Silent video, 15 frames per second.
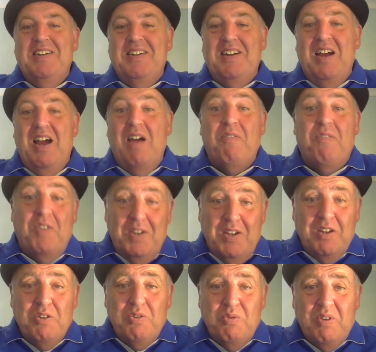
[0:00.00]
And for
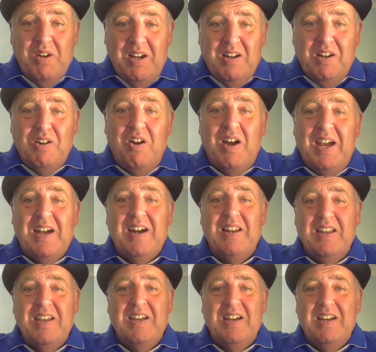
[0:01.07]
you lot out
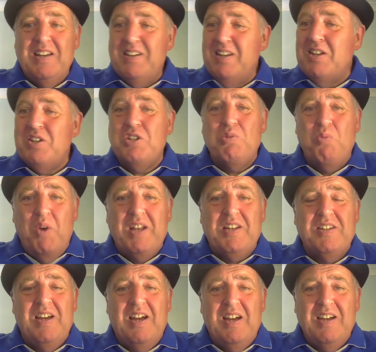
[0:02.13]
there, the
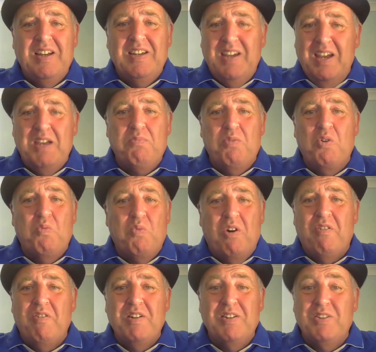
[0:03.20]
Twitter keyboard
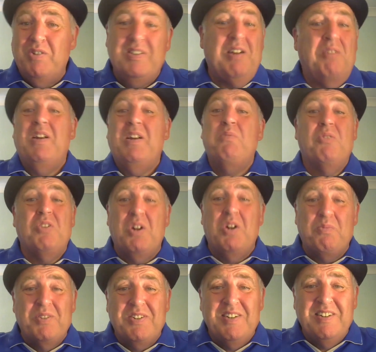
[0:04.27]
warriors who don't know what
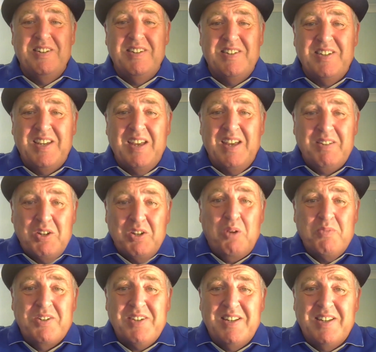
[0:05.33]
common
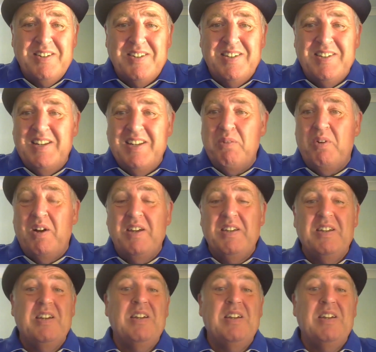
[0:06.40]
sense is anyway,